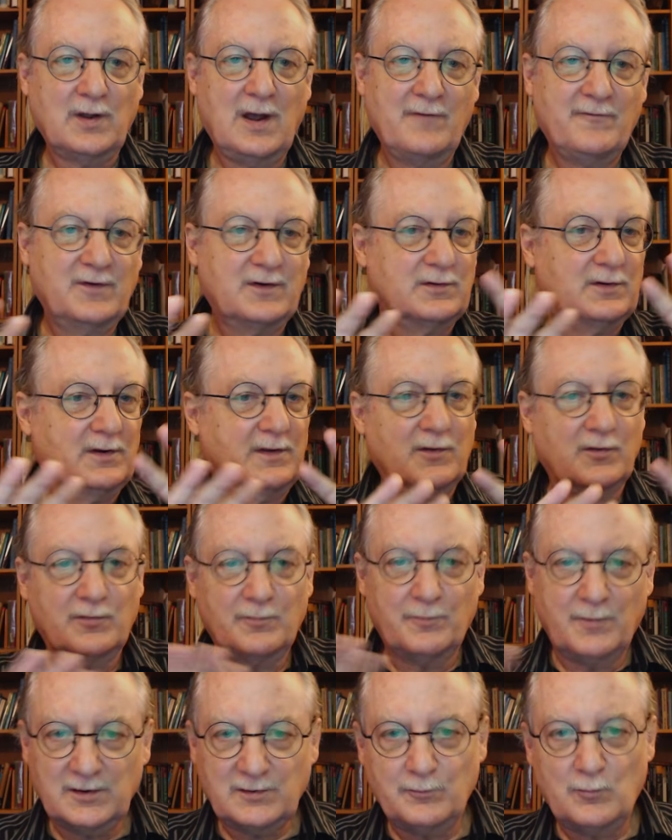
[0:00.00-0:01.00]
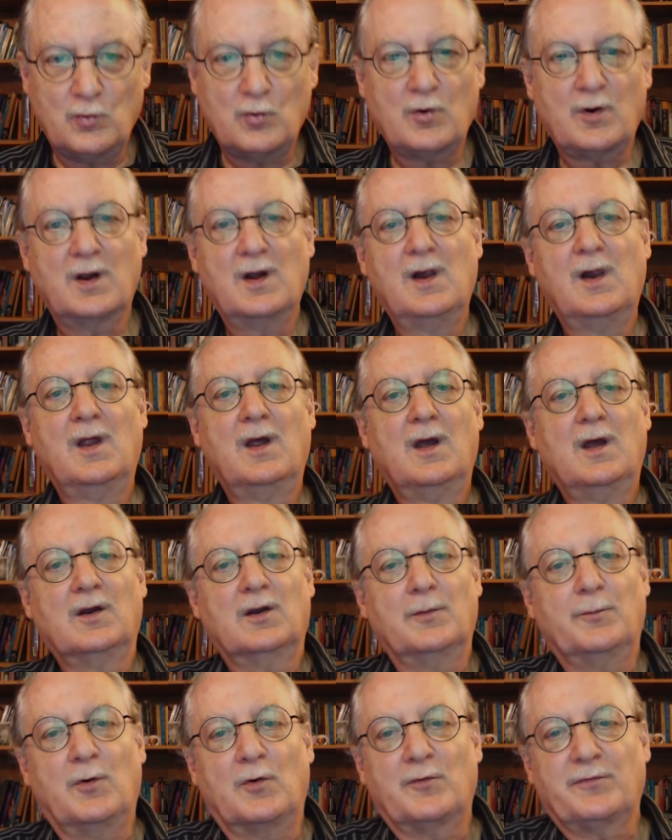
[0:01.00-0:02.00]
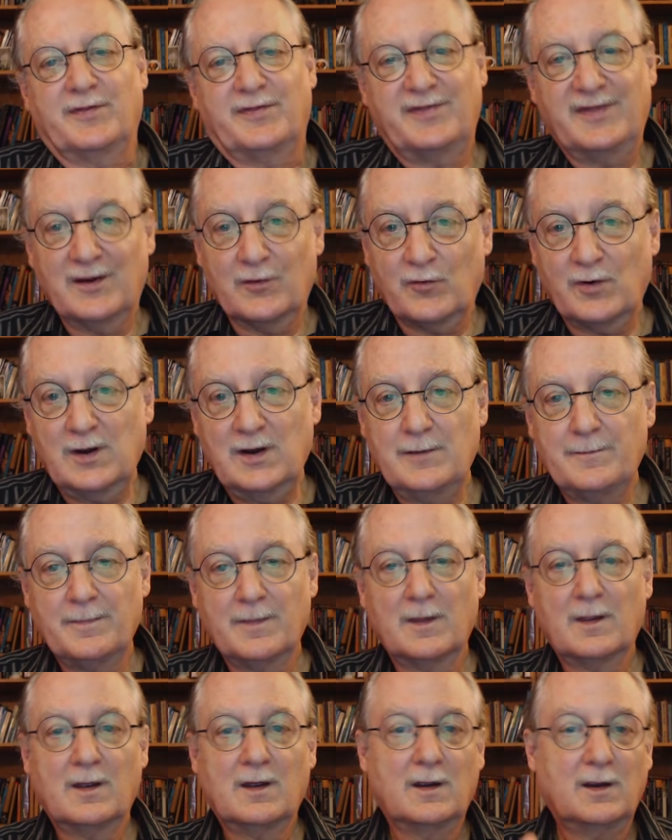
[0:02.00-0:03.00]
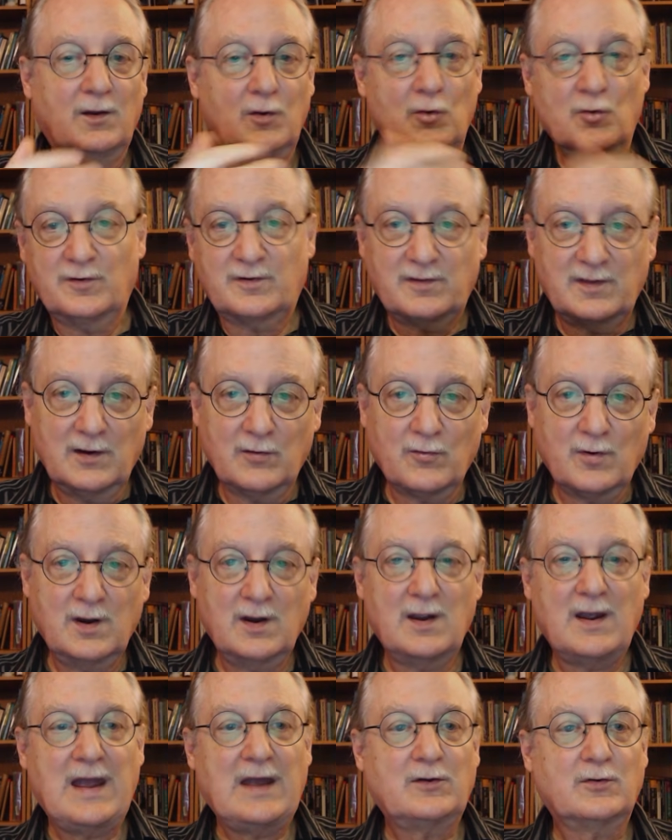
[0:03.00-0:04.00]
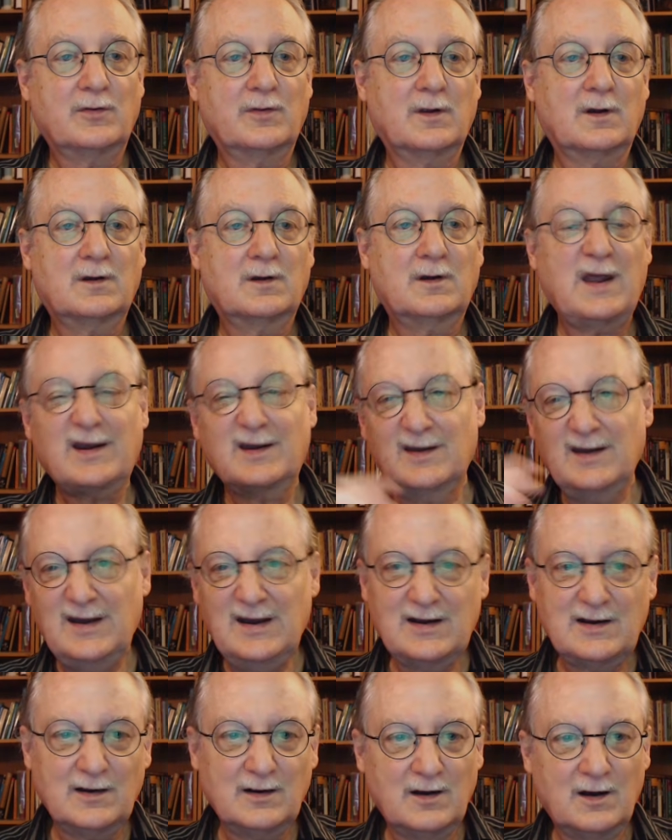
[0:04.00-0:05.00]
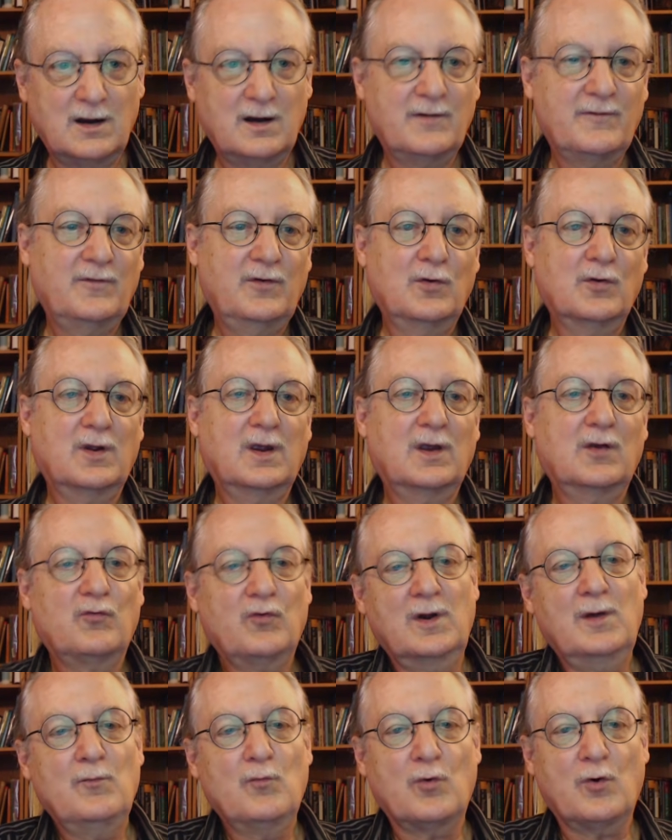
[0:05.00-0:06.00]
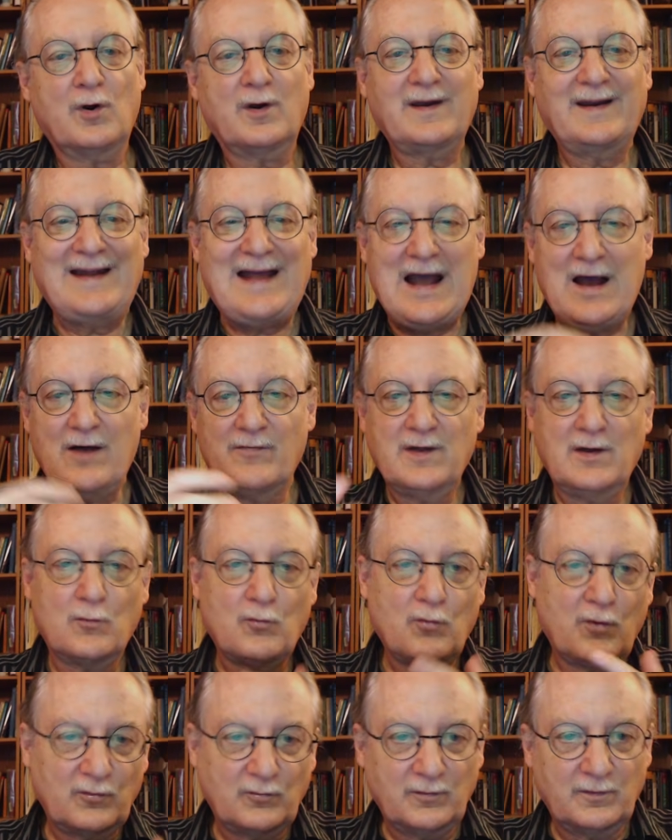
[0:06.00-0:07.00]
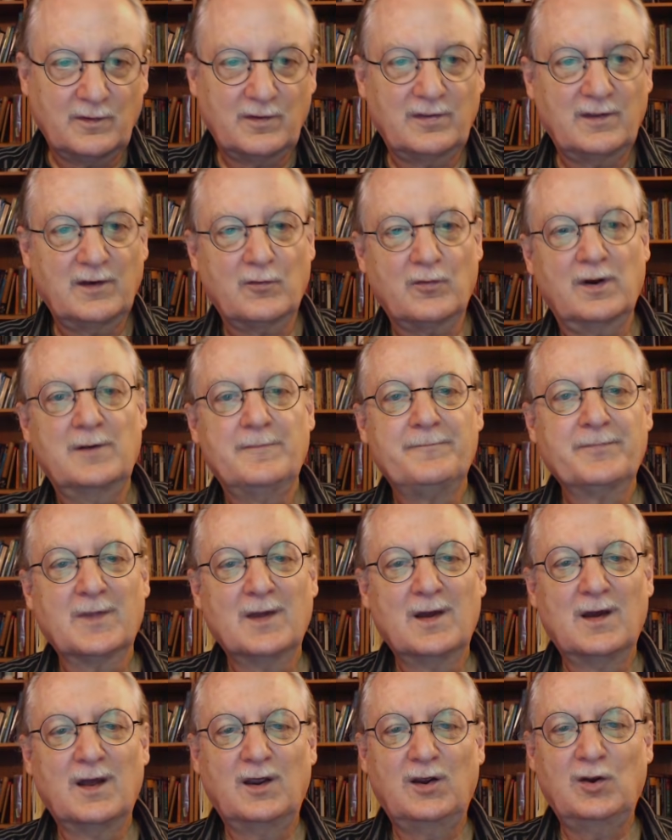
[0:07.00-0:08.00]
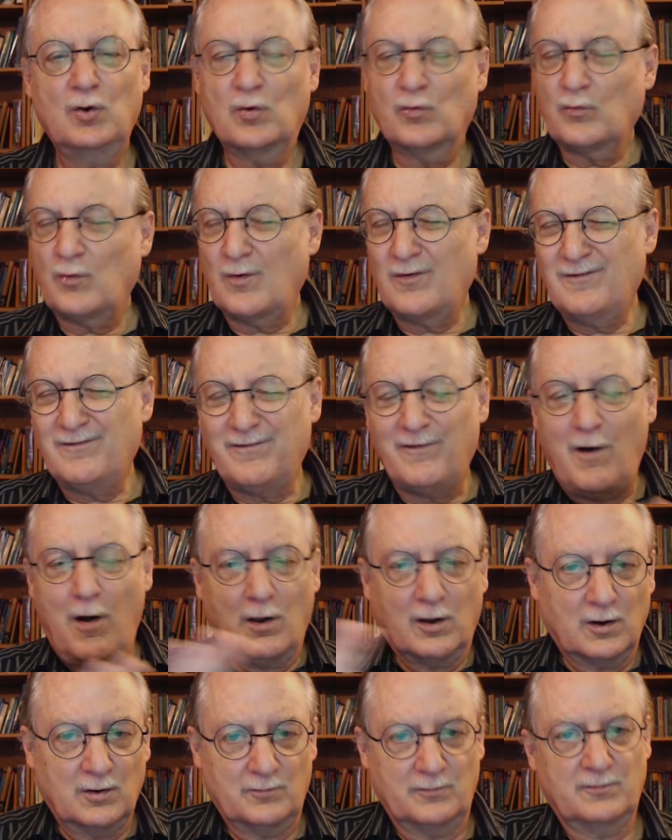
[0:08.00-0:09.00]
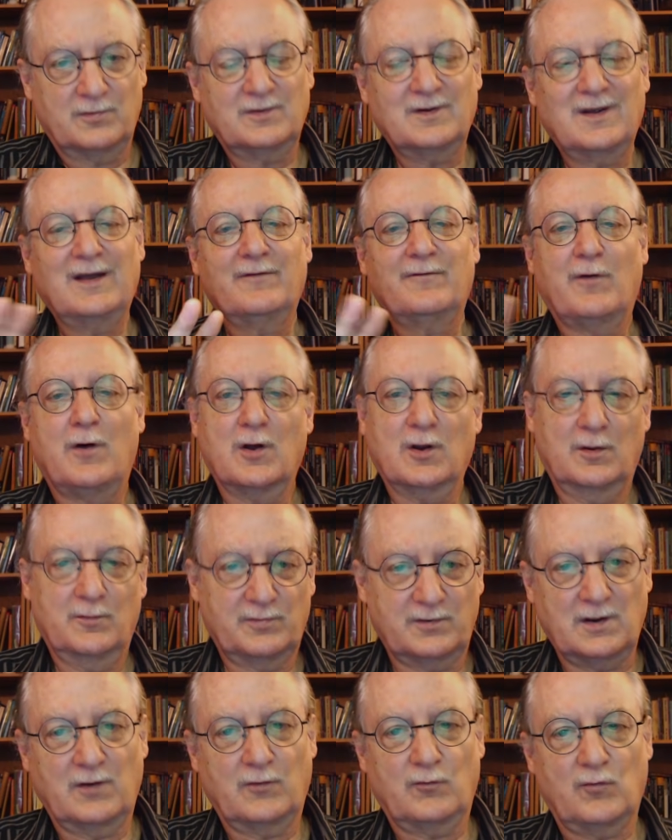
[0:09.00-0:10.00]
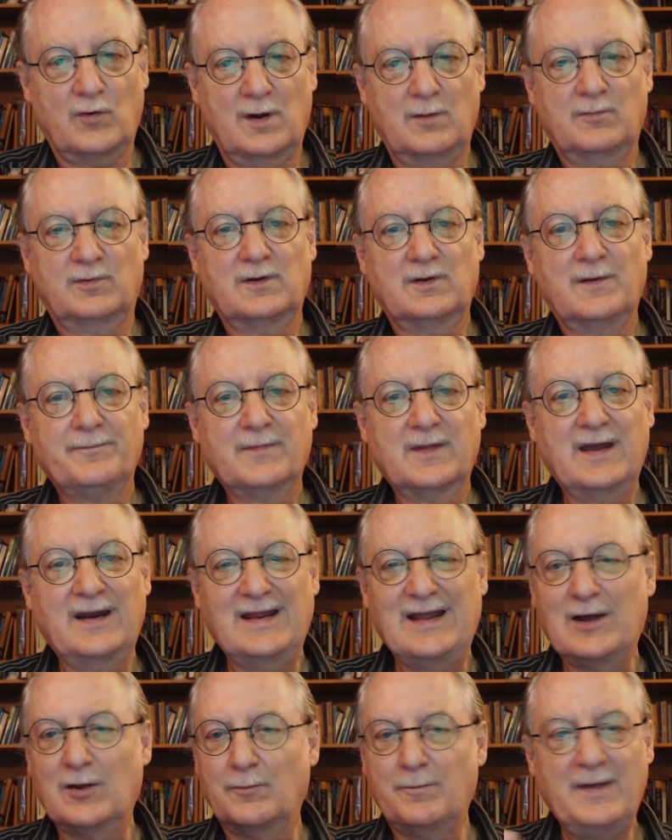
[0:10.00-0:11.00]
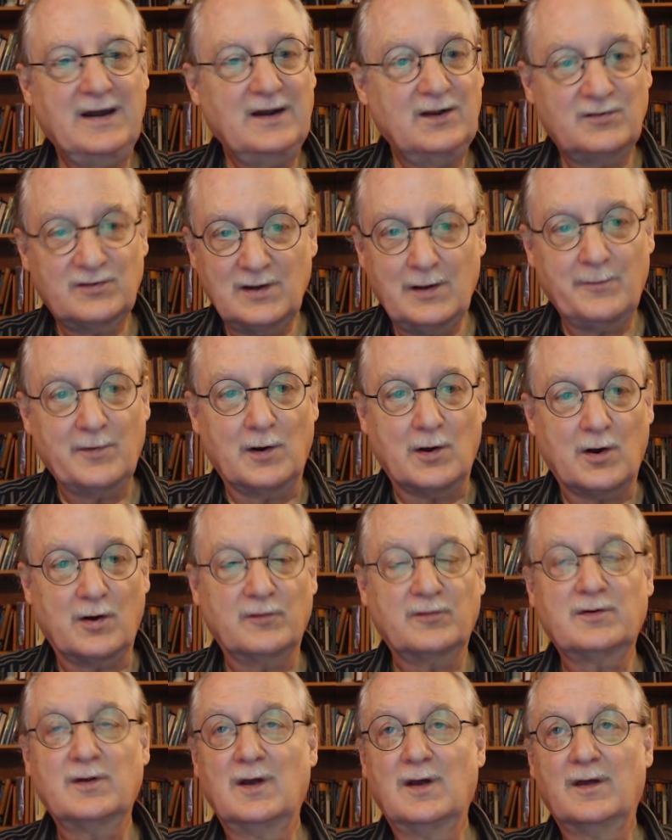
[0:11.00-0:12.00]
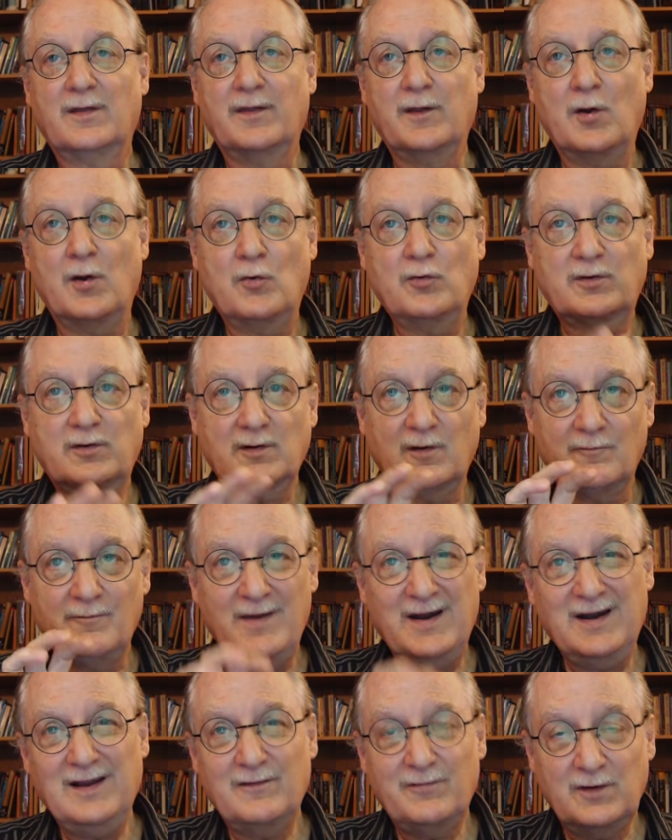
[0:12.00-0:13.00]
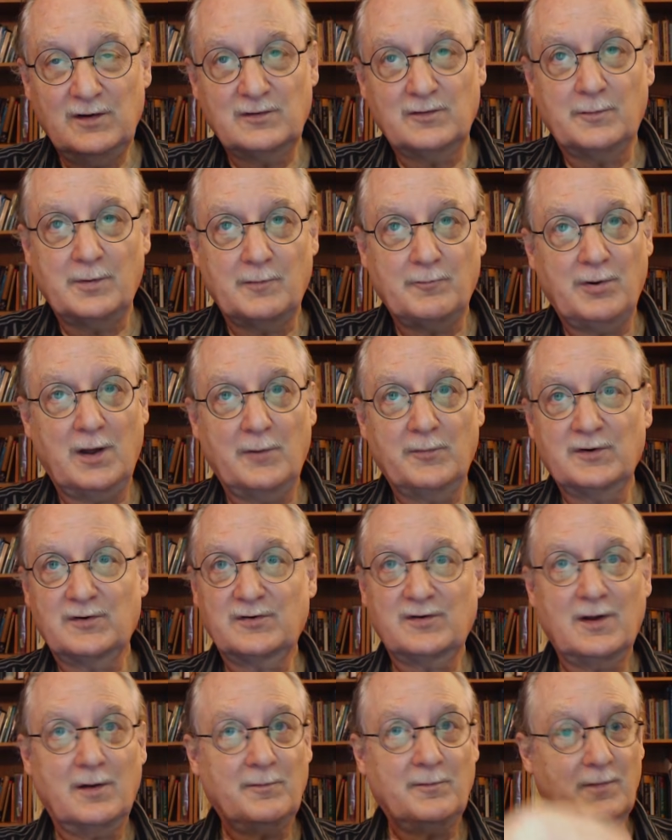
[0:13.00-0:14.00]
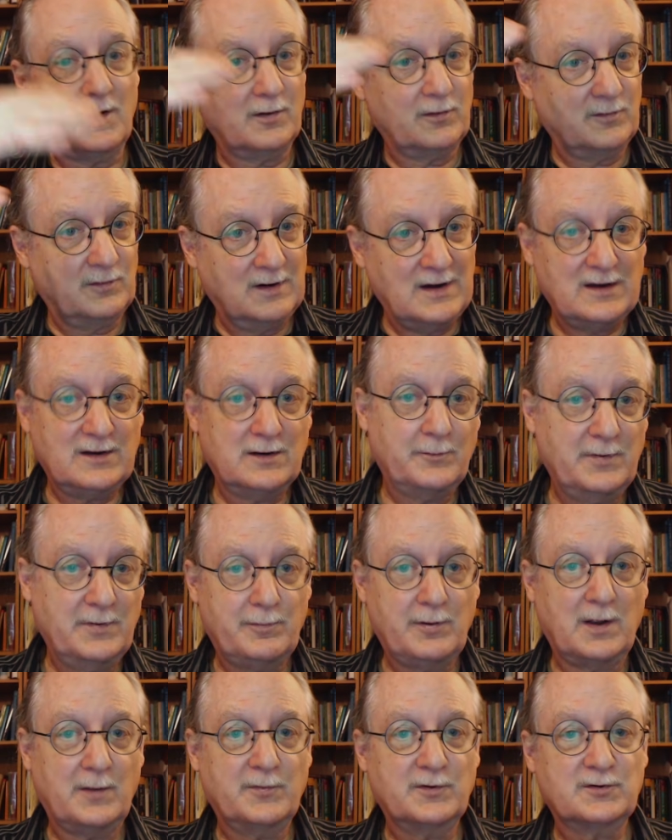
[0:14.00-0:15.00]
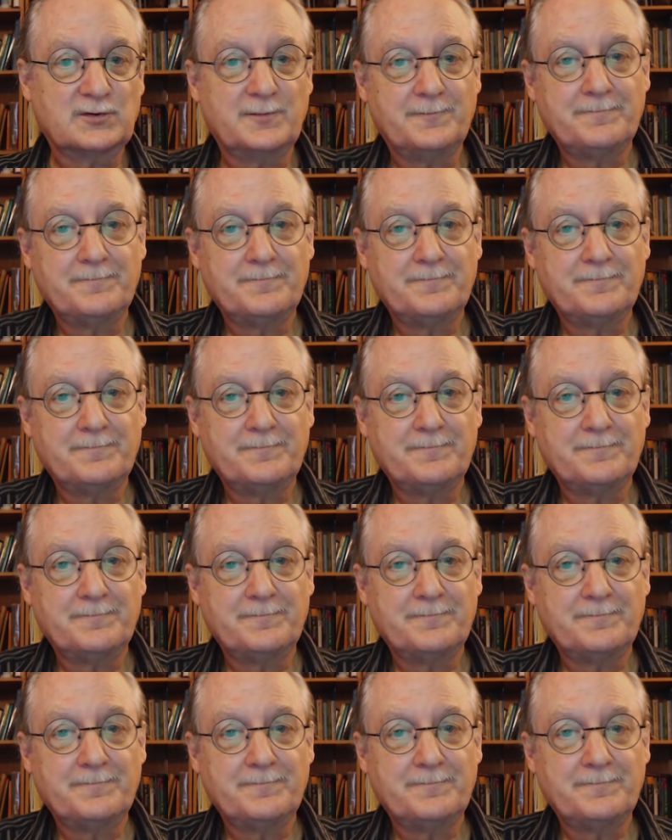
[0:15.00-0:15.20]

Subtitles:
Obviously, there's much more to both the theory, Jung's theory, and to the technique of Jungian dream work and how that works with the theory. Jung wrote volumes and volumes on dreams, and he held many seminars. The notes of many of these have been published. Some are yet to be published.